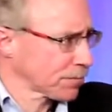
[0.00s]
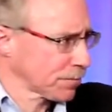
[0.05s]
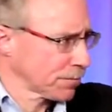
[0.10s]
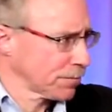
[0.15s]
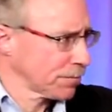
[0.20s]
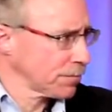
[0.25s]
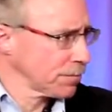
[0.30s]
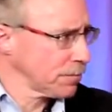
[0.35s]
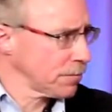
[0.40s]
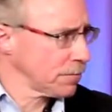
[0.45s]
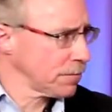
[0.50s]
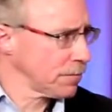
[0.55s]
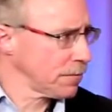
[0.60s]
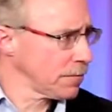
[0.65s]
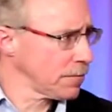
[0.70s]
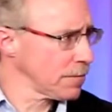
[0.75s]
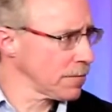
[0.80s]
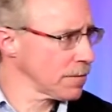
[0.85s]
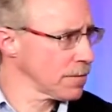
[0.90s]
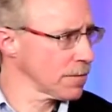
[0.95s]

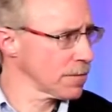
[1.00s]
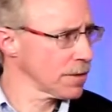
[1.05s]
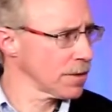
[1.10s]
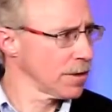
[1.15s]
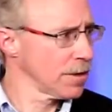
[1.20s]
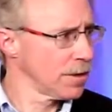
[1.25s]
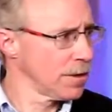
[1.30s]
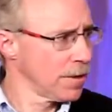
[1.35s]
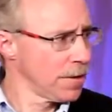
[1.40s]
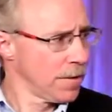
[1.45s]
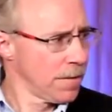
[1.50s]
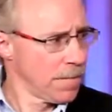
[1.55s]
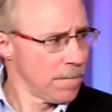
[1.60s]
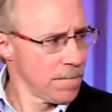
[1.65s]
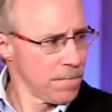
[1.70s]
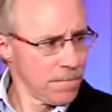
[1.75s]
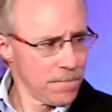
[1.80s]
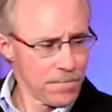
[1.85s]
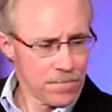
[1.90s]
(silence)